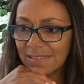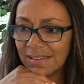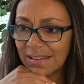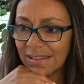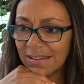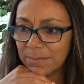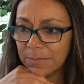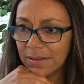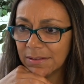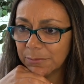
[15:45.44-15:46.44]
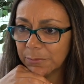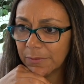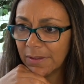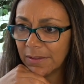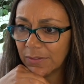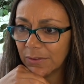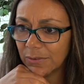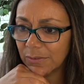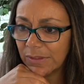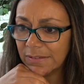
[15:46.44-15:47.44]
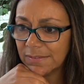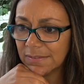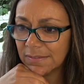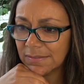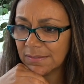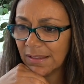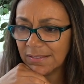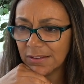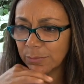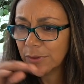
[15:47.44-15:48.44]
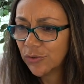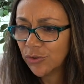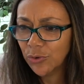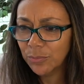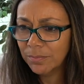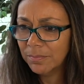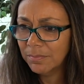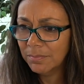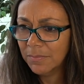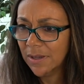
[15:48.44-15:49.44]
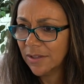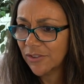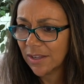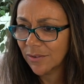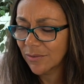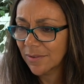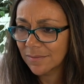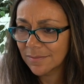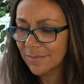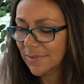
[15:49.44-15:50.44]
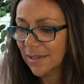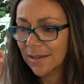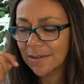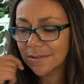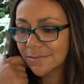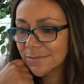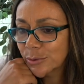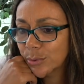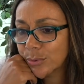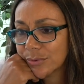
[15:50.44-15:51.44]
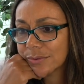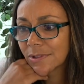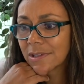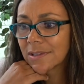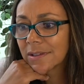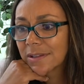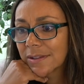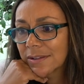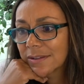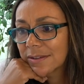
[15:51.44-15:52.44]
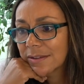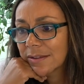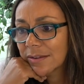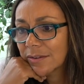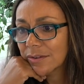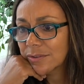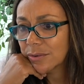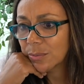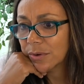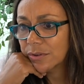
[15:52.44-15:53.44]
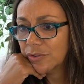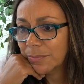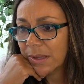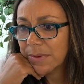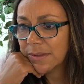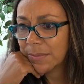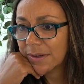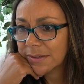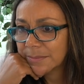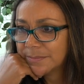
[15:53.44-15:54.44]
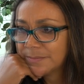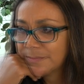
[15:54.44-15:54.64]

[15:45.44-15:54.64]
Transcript: Yeah, I'm not looking for that though. That's a little bit too much. I don't. Yeah. Ooh. Girl, know the words. You might be in the bottom.